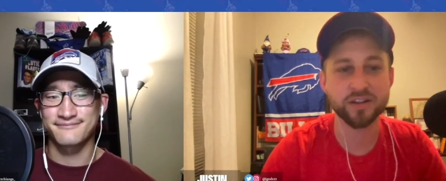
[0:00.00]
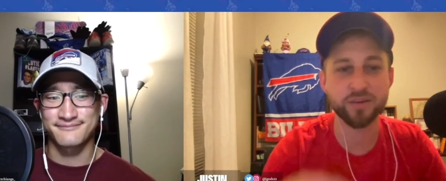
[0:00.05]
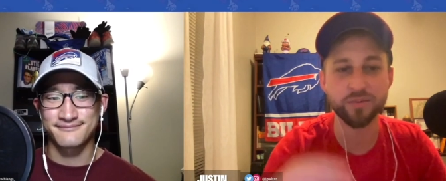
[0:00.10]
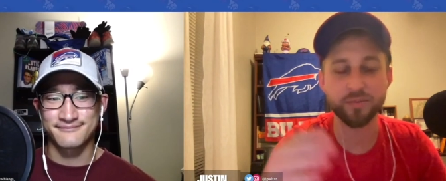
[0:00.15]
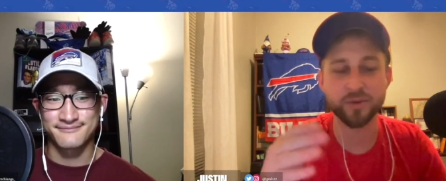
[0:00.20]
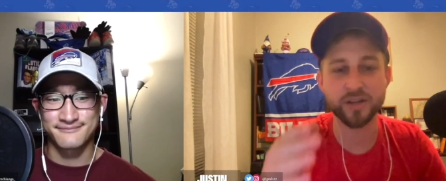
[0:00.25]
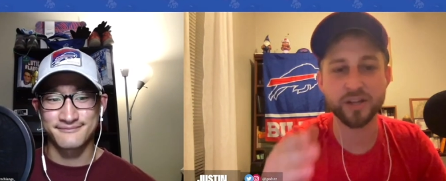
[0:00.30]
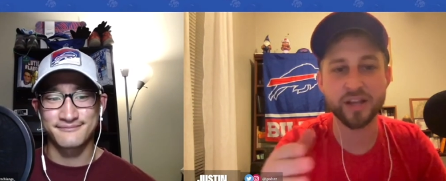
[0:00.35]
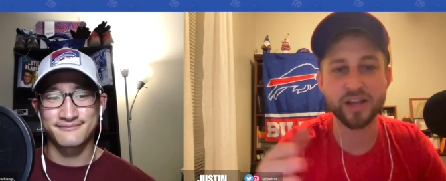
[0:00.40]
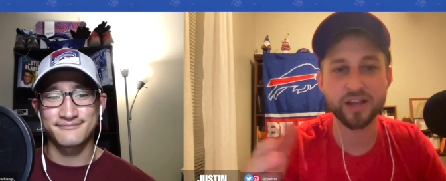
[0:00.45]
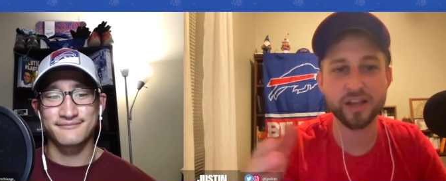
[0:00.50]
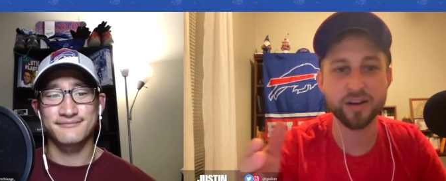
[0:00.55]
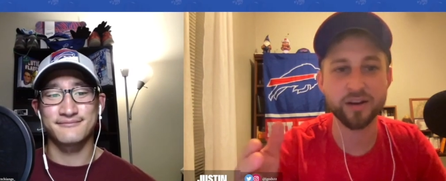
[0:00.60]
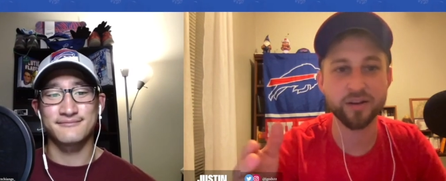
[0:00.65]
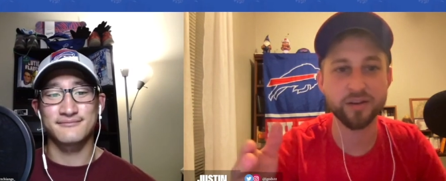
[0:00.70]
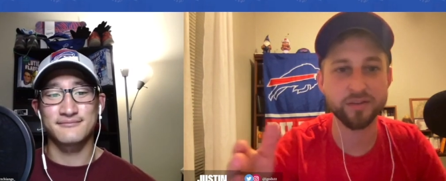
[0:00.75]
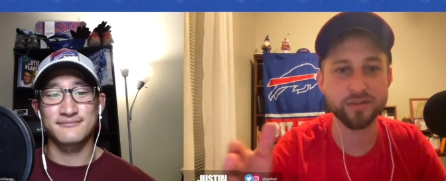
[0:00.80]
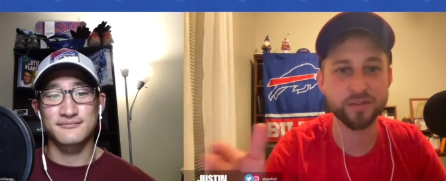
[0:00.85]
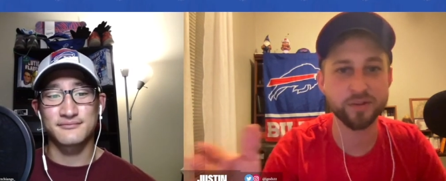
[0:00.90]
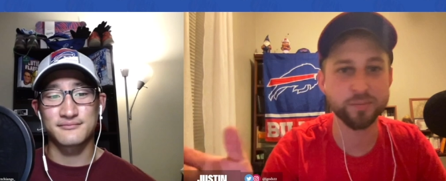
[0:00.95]
Speaker 1: And we
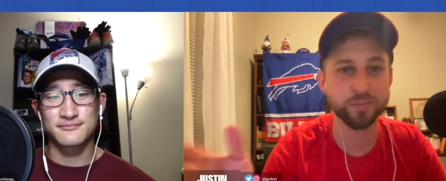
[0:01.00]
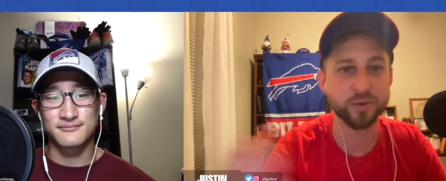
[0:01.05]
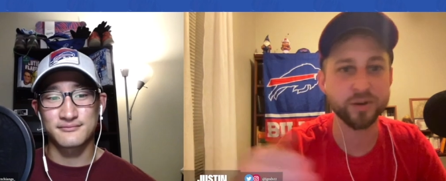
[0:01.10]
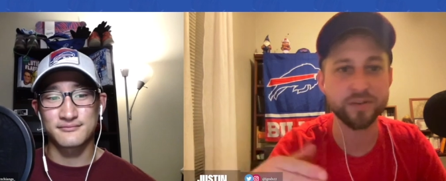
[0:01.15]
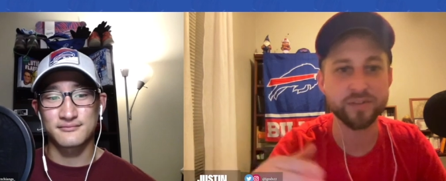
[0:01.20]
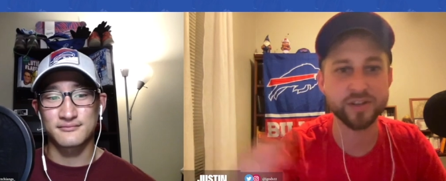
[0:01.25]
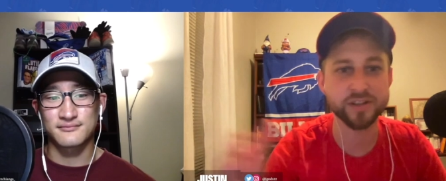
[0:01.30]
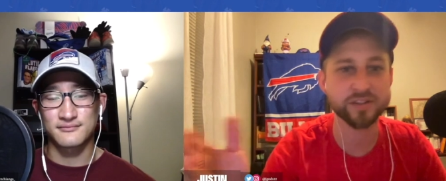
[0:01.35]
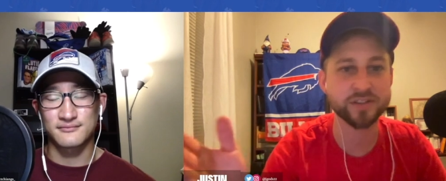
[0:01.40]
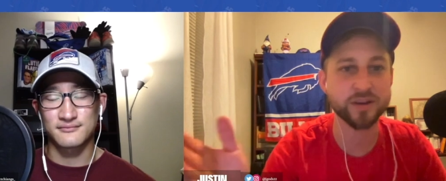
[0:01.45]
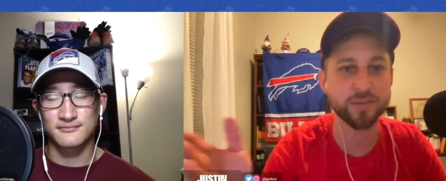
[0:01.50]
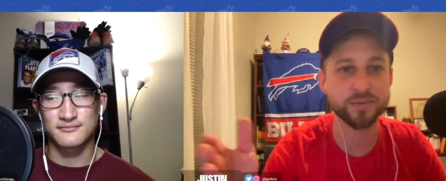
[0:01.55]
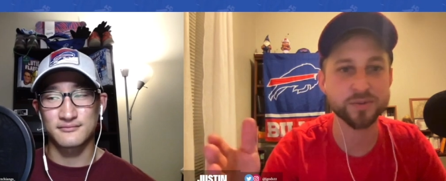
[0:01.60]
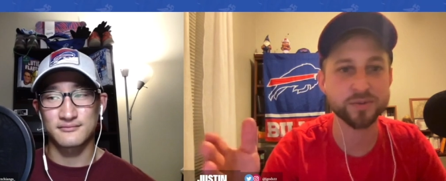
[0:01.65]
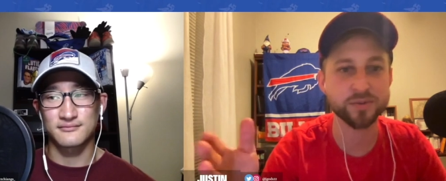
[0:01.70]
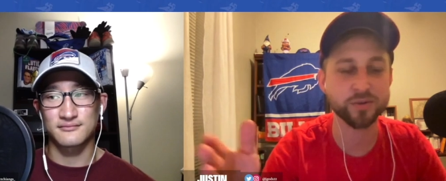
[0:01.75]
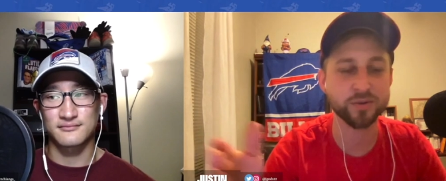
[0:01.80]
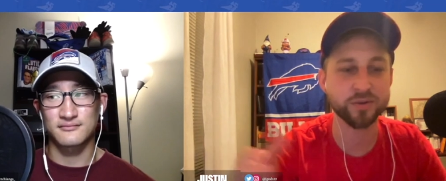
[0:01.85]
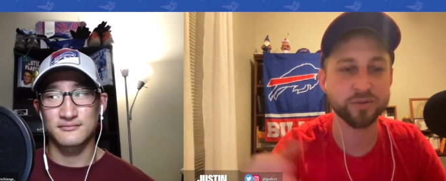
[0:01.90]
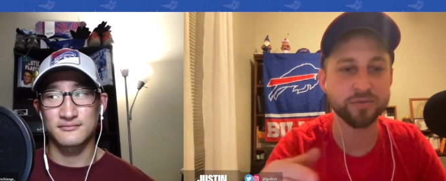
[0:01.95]
had the previous
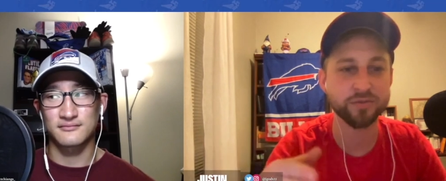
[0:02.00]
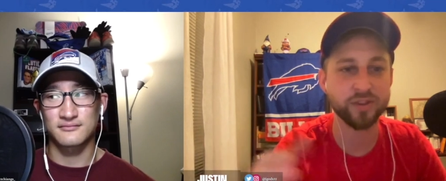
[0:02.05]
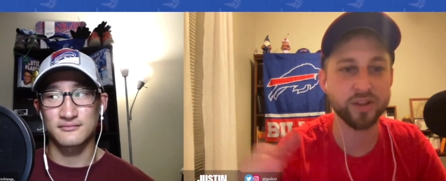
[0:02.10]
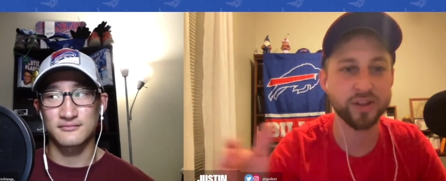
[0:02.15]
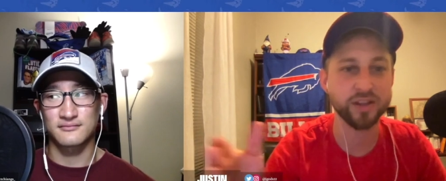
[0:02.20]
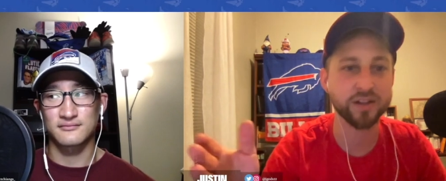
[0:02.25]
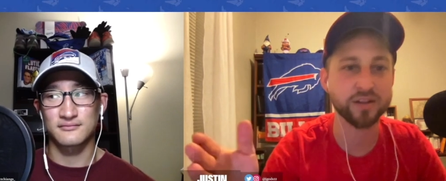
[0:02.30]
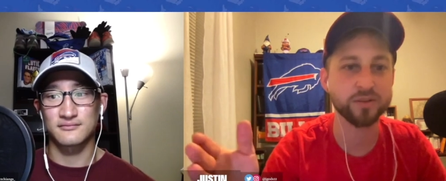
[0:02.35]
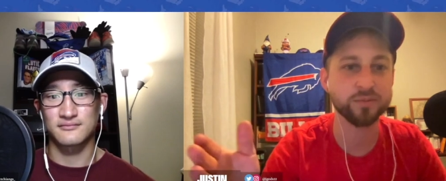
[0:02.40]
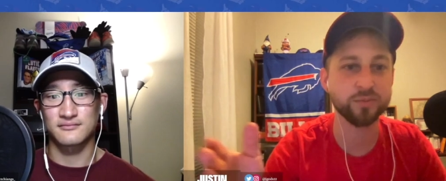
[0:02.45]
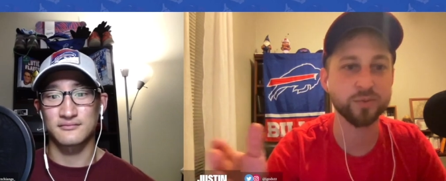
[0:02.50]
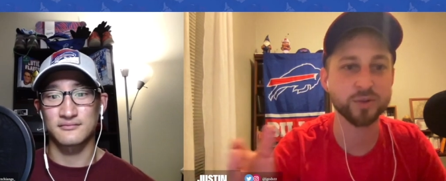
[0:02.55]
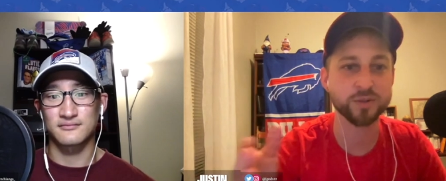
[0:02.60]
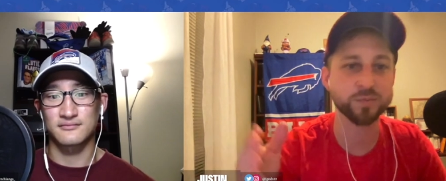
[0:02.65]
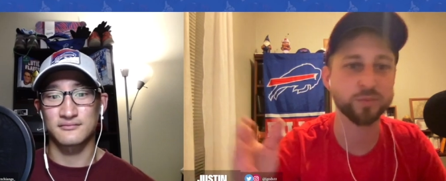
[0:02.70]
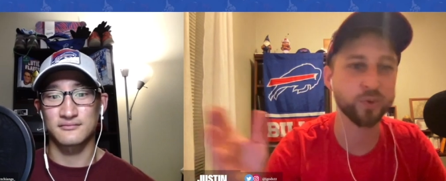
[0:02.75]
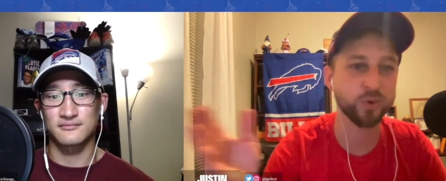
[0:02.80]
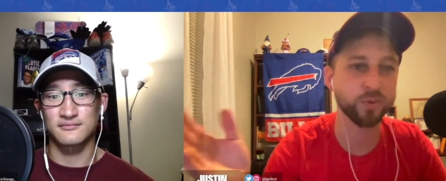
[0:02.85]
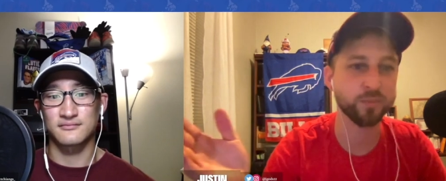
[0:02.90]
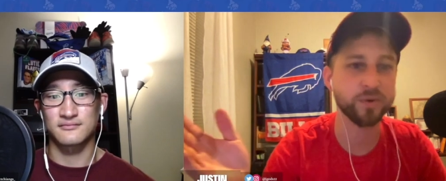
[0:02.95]
episode of, like, what's
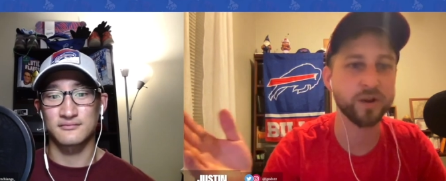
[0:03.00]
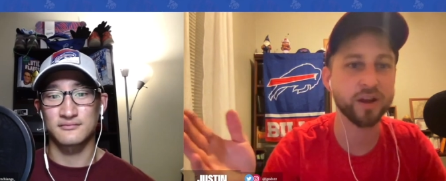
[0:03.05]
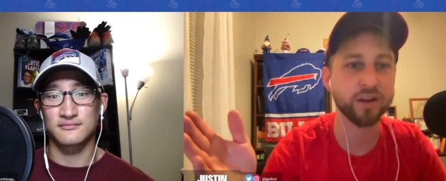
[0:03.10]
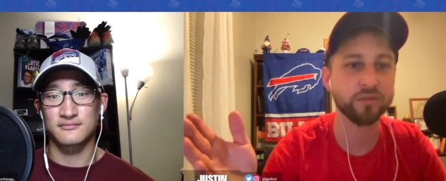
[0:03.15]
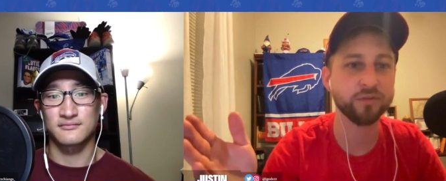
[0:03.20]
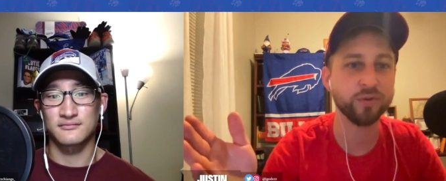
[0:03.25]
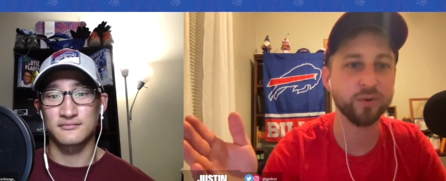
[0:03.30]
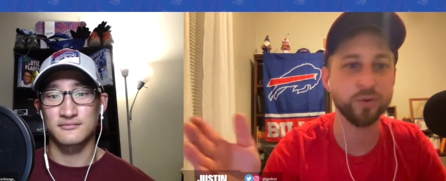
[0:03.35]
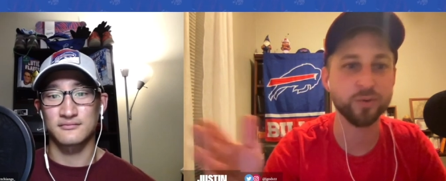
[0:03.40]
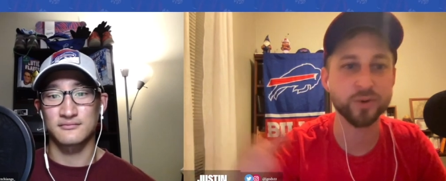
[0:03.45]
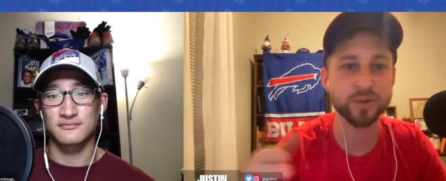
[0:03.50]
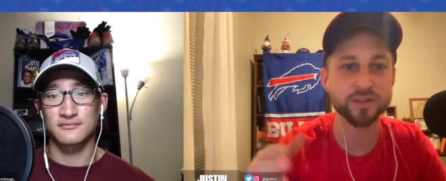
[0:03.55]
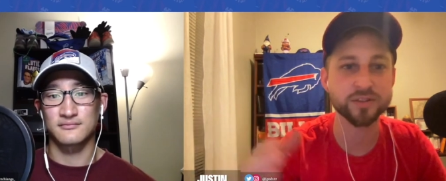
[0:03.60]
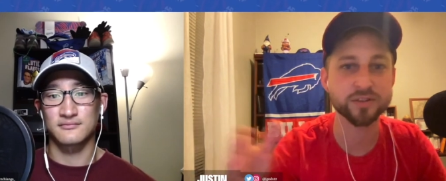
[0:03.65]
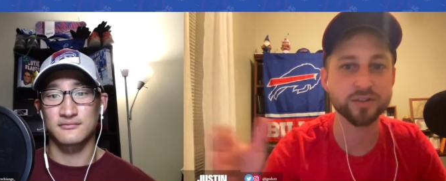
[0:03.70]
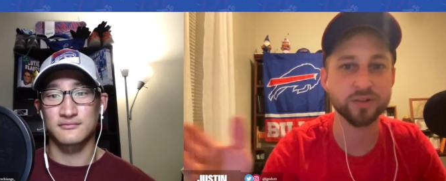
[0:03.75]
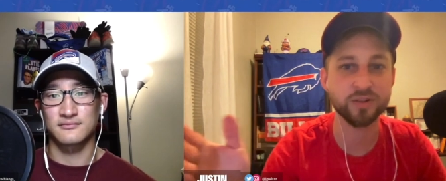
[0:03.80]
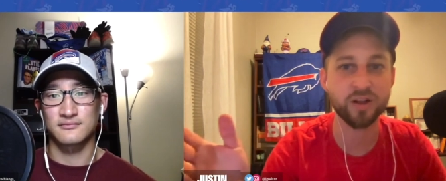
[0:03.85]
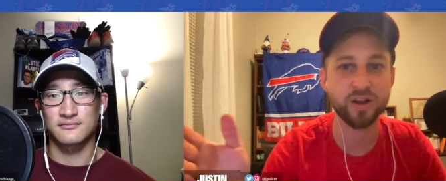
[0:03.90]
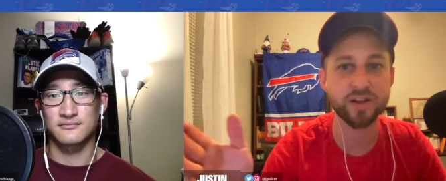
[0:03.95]
more impactful, wins
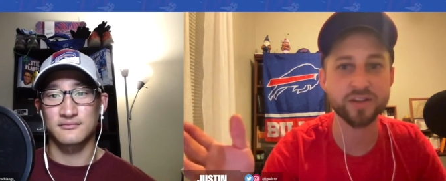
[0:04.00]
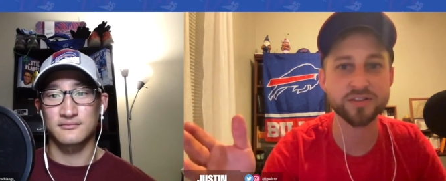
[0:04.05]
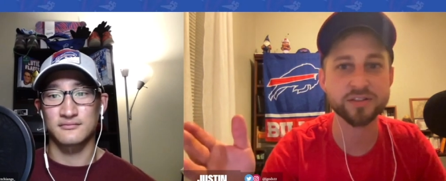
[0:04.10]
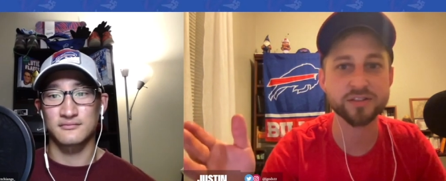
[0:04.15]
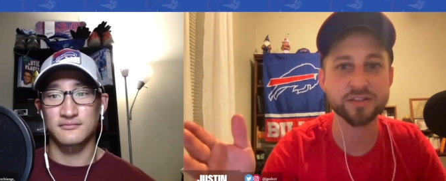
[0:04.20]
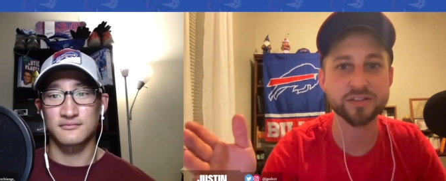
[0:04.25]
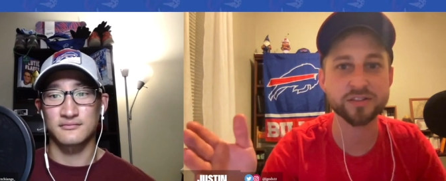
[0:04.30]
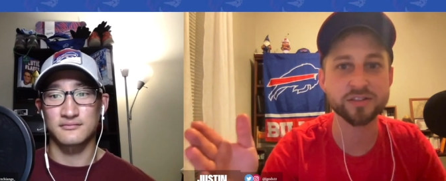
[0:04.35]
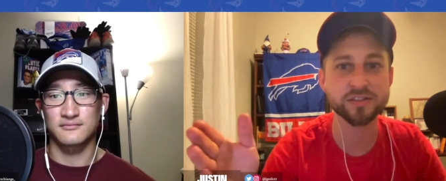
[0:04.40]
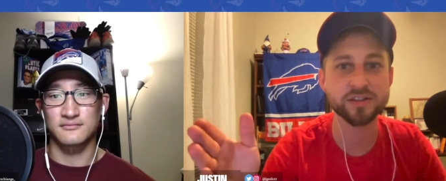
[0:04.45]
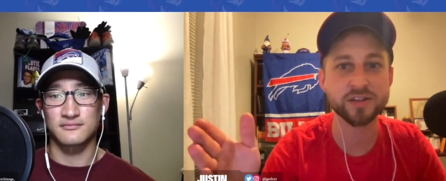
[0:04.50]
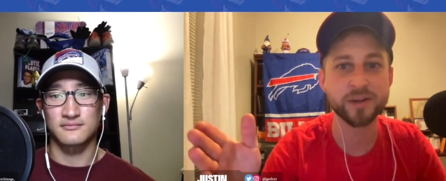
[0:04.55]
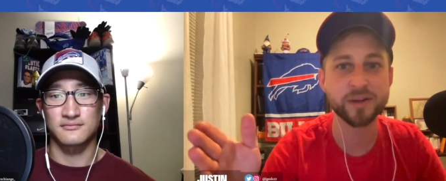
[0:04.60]
or losses.